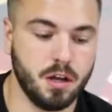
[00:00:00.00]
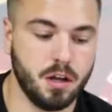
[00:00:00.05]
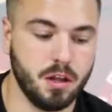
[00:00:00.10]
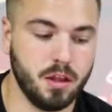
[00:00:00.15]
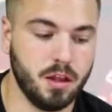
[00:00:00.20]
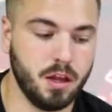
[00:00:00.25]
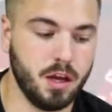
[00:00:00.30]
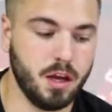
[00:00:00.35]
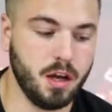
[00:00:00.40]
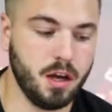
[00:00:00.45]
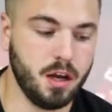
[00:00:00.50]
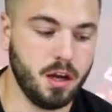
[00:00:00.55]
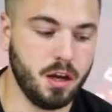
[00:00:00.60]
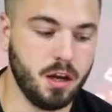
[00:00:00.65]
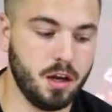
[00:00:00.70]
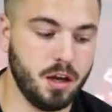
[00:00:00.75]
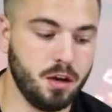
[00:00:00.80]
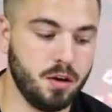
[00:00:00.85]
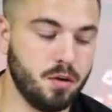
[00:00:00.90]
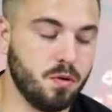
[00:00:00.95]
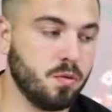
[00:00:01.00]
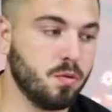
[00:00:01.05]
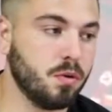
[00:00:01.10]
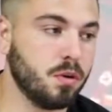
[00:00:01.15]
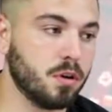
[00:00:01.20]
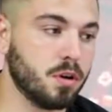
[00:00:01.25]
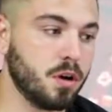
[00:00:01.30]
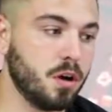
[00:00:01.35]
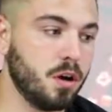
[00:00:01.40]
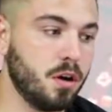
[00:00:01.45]
Then
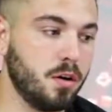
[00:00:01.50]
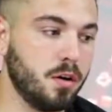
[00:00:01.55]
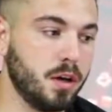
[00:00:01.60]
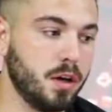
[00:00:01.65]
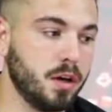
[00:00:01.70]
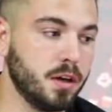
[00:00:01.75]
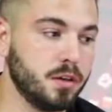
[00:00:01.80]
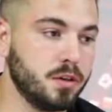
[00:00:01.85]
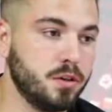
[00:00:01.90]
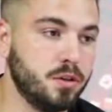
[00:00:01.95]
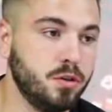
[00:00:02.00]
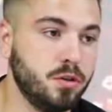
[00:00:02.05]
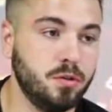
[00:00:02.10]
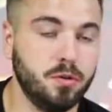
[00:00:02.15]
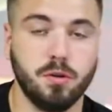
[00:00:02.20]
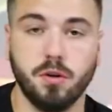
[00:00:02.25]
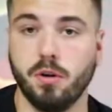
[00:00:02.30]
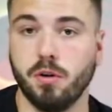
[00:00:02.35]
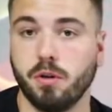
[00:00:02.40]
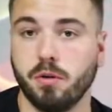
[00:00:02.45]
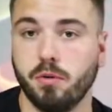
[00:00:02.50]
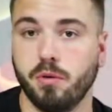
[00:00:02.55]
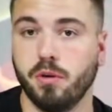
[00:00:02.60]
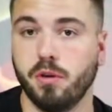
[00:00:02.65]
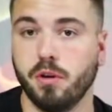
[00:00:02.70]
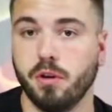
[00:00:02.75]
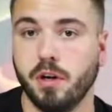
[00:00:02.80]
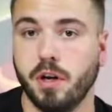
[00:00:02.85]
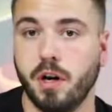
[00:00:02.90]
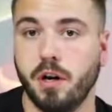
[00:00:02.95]
we're going to go through and
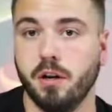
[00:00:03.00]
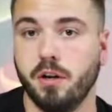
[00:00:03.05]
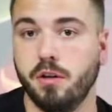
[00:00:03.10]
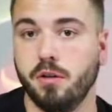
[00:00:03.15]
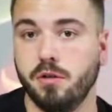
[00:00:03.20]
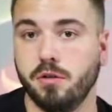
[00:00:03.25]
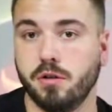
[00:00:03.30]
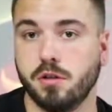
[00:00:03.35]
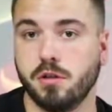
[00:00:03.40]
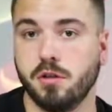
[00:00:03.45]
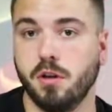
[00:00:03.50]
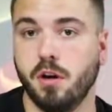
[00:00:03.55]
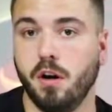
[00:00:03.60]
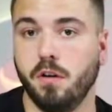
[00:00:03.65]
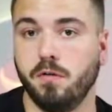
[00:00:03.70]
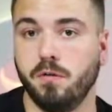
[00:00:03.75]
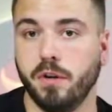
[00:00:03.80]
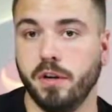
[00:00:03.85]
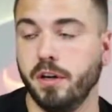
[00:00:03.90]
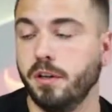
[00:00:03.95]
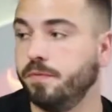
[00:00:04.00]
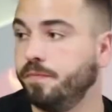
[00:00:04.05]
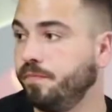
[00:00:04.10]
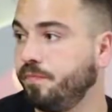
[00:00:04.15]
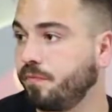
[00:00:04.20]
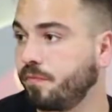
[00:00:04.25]
learn how to use the software.